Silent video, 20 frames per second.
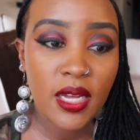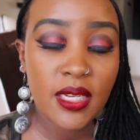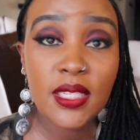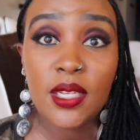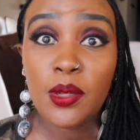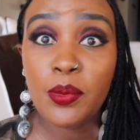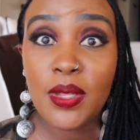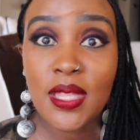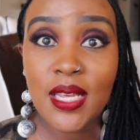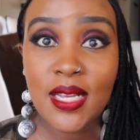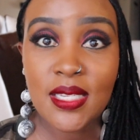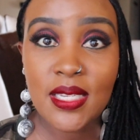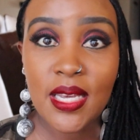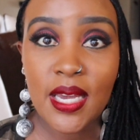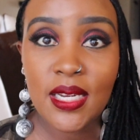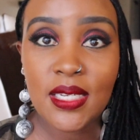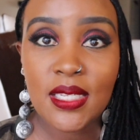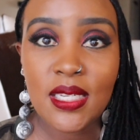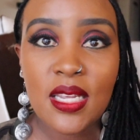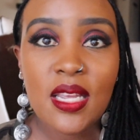deal with
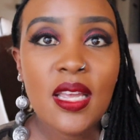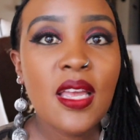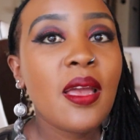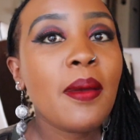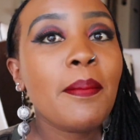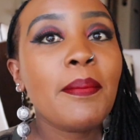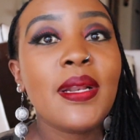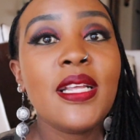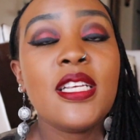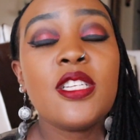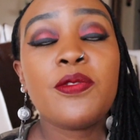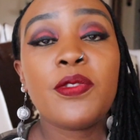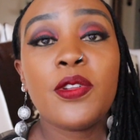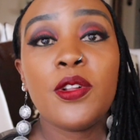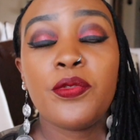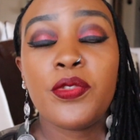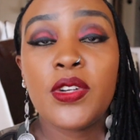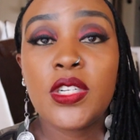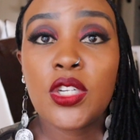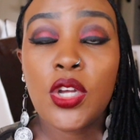anxiety, please
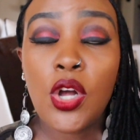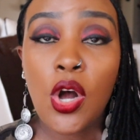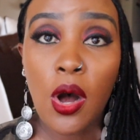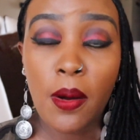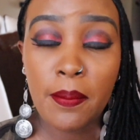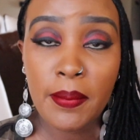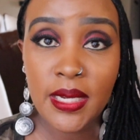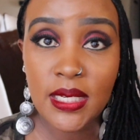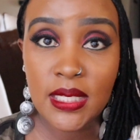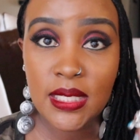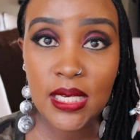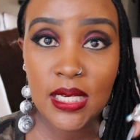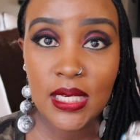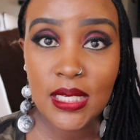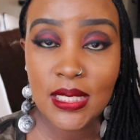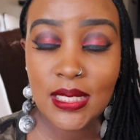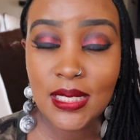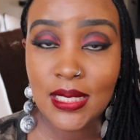feel free to comment